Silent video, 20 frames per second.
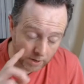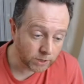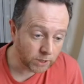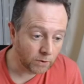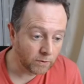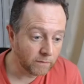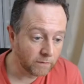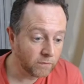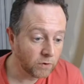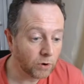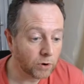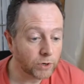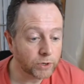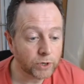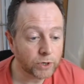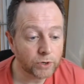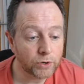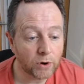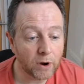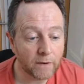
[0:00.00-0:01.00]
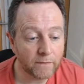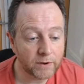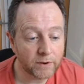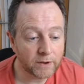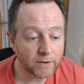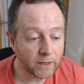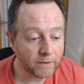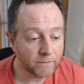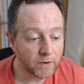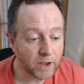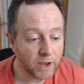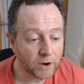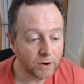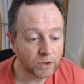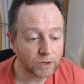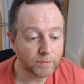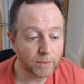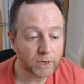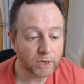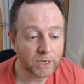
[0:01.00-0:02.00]
So we've got drivers of other
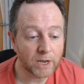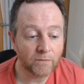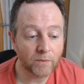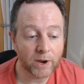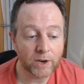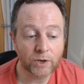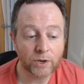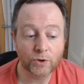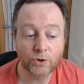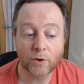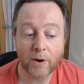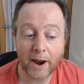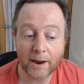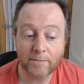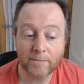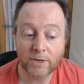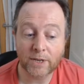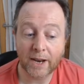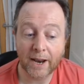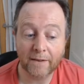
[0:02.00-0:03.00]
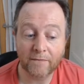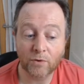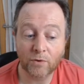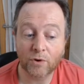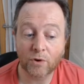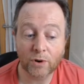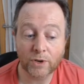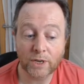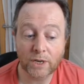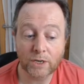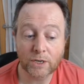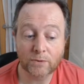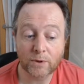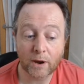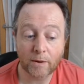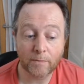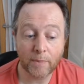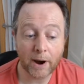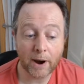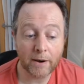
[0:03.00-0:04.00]
vehicles must give way to trams at level crossings
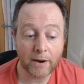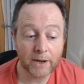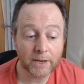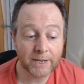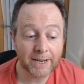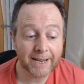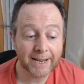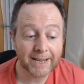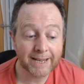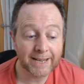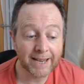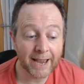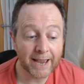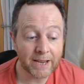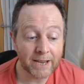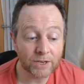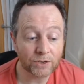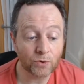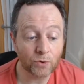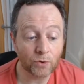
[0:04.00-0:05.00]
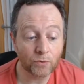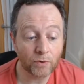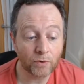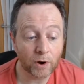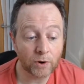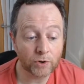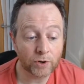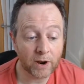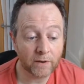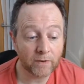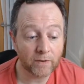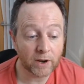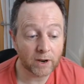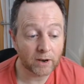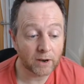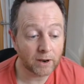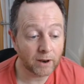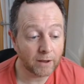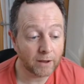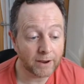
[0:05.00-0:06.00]
without barriers, gates or road traffic
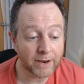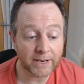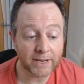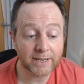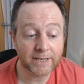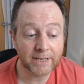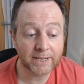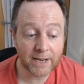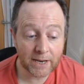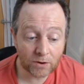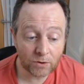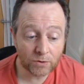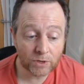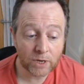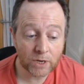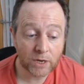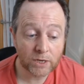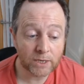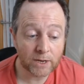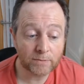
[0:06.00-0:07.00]
light signals.